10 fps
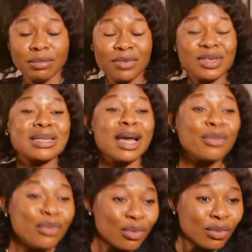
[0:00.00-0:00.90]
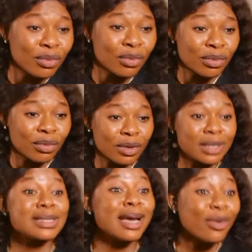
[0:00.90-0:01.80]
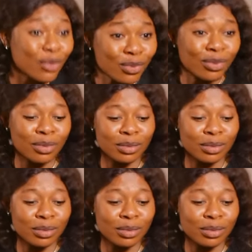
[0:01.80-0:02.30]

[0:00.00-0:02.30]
Maybe it's Yahoo. It's Yahoo.